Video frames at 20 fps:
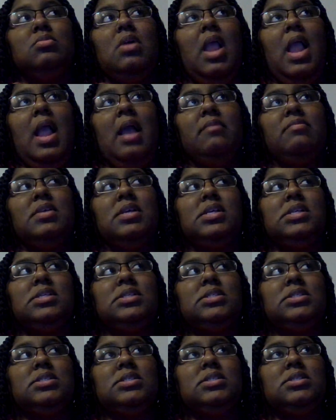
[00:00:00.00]
have
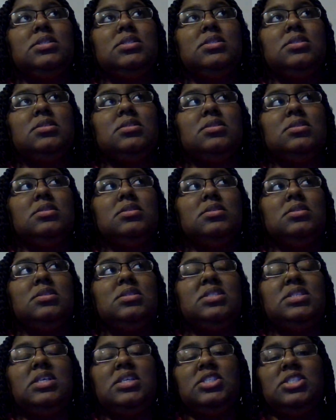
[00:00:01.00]
this
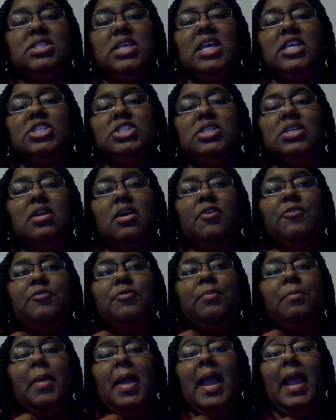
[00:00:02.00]
sensation
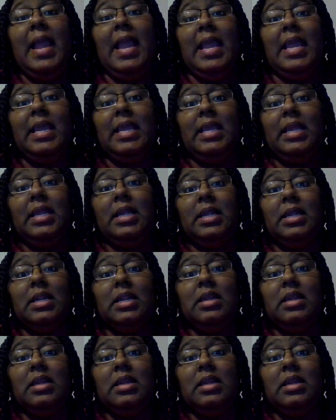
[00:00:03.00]
of pain.